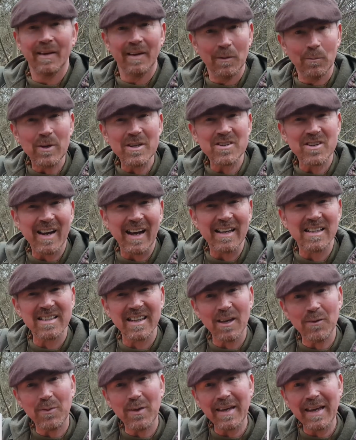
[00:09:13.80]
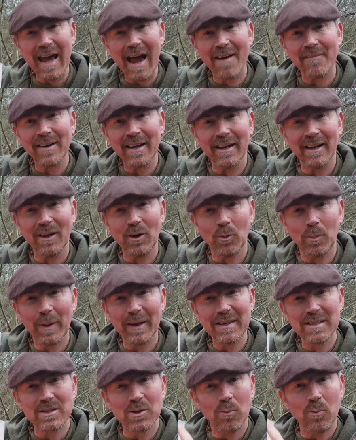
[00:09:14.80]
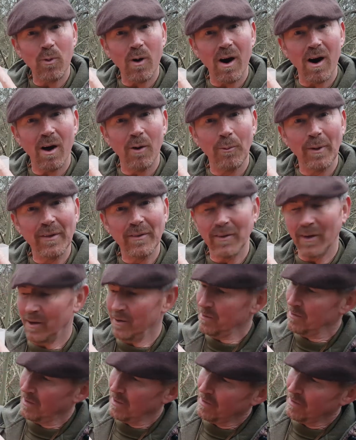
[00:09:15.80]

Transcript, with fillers: In which case, if you carry a little piece of wire with you,